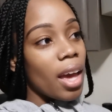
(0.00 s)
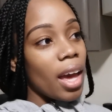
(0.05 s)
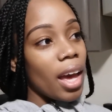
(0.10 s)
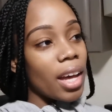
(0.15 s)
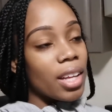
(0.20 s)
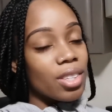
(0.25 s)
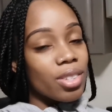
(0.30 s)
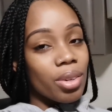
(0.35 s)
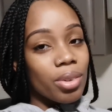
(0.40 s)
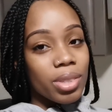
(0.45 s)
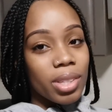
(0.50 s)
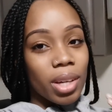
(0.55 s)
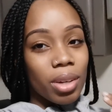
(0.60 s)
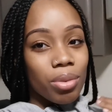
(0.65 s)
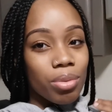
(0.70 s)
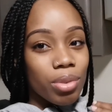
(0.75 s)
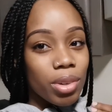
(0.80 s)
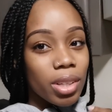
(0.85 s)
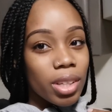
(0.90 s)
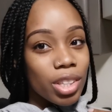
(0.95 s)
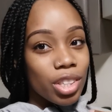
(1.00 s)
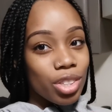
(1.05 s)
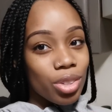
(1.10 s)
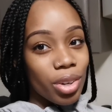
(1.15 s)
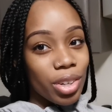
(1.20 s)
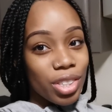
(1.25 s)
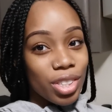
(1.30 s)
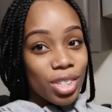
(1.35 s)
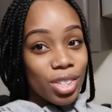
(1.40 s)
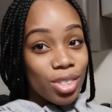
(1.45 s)
And so it's like really
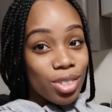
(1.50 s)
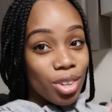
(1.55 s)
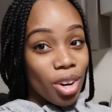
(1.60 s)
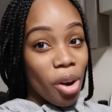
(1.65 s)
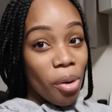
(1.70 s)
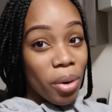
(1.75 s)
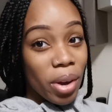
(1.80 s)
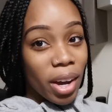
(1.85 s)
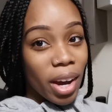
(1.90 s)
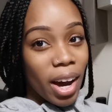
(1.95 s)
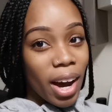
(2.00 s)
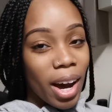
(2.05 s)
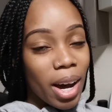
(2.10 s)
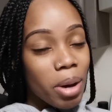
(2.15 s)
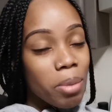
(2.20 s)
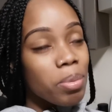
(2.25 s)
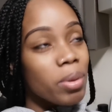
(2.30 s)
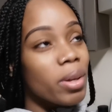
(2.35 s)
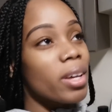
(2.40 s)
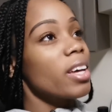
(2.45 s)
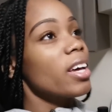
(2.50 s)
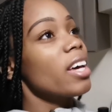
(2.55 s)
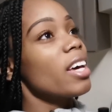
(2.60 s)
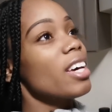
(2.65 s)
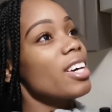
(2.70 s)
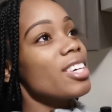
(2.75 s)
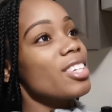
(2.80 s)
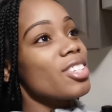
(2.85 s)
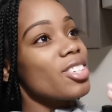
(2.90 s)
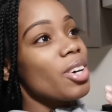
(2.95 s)
short, and she's growing up.
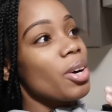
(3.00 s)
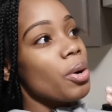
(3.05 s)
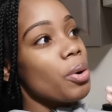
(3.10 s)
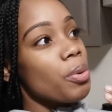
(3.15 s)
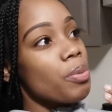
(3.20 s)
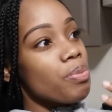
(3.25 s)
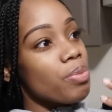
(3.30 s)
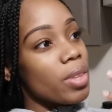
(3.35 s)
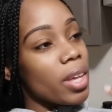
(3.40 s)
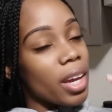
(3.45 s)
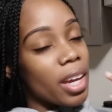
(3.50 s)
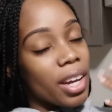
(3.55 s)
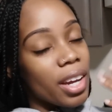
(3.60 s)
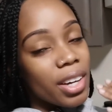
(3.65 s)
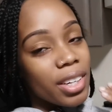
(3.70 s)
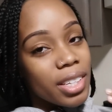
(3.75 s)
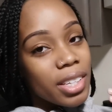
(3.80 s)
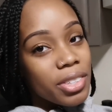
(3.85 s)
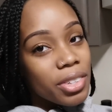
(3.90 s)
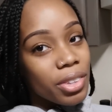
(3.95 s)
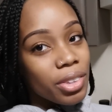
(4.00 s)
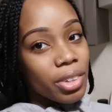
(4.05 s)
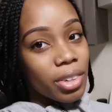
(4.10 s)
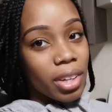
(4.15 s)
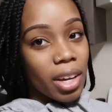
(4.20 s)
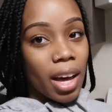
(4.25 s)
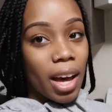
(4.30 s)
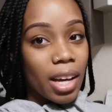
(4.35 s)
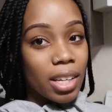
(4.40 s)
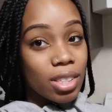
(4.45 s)
So the hair doesn't
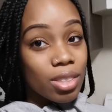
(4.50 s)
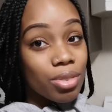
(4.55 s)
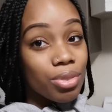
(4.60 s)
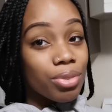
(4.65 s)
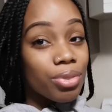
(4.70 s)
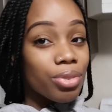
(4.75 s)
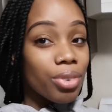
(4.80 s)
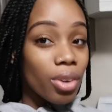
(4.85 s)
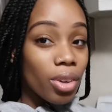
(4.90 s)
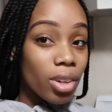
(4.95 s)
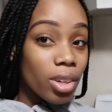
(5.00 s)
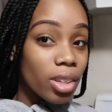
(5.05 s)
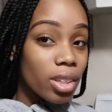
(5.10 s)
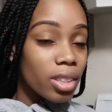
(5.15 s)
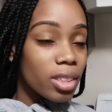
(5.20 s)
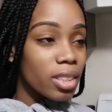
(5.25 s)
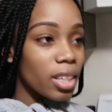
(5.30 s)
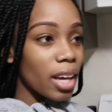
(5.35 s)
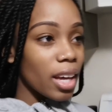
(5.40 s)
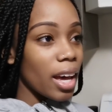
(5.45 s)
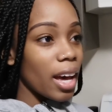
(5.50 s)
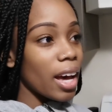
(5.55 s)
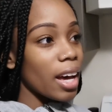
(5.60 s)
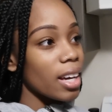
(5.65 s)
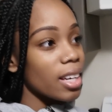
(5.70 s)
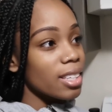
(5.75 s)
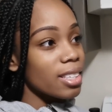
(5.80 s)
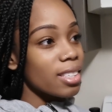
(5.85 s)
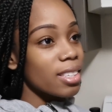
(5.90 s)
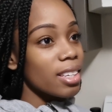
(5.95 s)
look as full
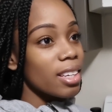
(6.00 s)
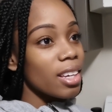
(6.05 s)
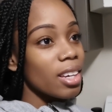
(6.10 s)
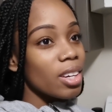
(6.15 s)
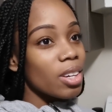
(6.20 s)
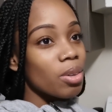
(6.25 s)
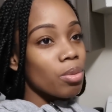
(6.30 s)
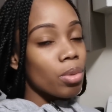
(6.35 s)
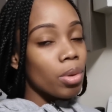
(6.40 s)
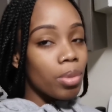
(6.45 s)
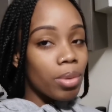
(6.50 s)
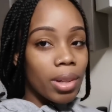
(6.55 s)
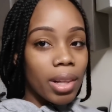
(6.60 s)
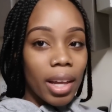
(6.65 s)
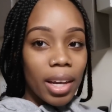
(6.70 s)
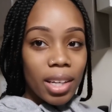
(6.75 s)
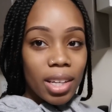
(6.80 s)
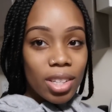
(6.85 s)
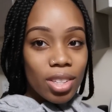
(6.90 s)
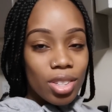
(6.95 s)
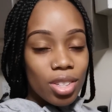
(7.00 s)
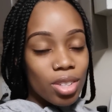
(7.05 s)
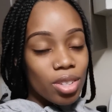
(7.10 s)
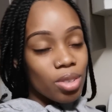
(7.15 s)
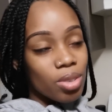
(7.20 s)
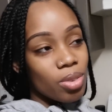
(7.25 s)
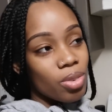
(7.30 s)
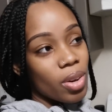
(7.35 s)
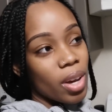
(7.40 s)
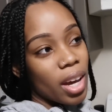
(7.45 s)
as we would like it
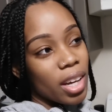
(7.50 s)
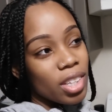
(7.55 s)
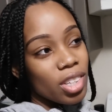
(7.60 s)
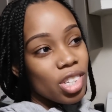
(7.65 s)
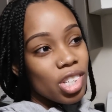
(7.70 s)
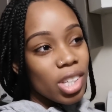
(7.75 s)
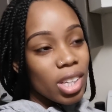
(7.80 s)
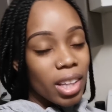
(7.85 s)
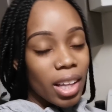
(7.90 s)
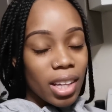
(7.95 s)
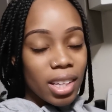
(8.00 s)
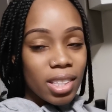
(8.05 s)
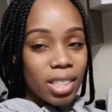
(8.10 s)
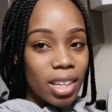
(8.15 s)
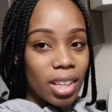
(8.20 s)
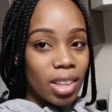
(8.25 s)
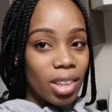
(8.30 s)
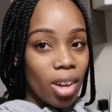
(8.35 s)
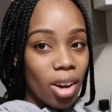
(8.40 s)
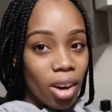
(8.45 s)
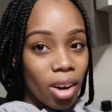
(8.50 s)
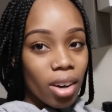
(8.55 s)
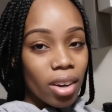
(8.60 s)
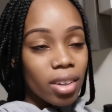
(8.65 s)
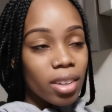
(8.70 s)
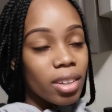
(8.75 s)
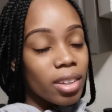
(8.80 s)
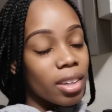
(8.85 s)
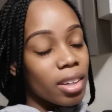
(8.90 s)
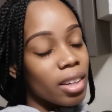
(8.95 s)
to, and she likes it
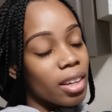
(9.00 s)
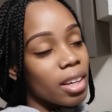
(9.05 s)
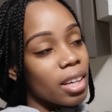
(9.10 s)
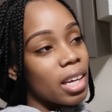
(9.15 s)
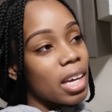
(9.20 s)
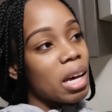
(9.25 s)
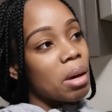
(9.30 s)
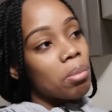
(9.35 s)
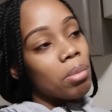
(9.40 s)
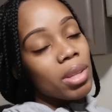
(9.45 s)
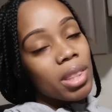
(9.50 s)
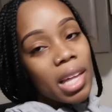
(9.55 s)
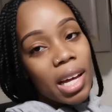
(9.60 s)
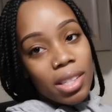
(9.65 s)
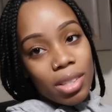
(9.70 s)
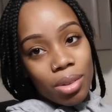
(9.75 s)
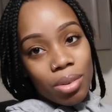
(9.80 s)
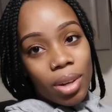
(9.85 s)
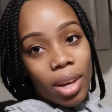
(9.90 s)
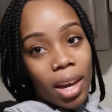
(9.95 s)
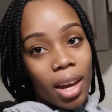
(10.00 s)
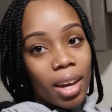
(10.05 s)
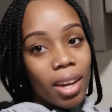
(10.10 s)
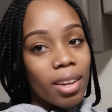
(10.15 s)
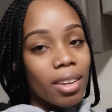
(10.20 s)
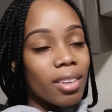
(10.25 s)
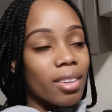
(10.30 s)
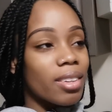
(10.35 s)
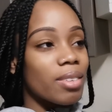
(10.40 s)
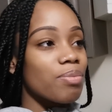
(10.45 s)
long, but that's
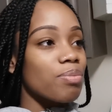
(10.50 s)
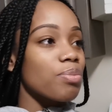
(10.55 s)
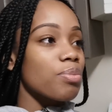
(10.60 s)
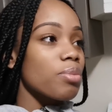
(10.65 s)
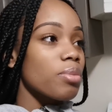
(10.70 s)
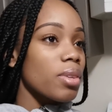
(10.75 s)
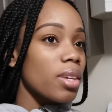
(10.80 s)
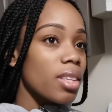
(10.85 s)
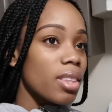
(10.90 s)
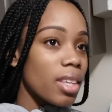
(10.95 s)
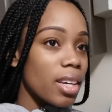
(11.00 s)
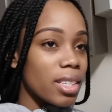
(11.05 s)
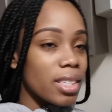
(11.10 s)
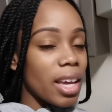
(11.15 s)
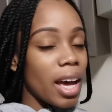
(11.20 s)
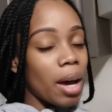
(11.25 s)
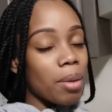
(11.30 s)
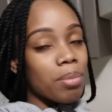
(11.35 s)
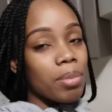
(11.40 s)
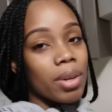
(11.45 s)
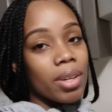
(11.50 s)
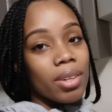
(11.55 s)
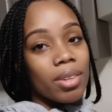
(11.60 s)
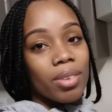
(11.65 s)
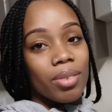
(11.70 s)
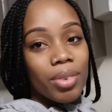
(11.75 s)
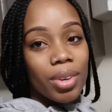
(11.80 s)
okay. things happen.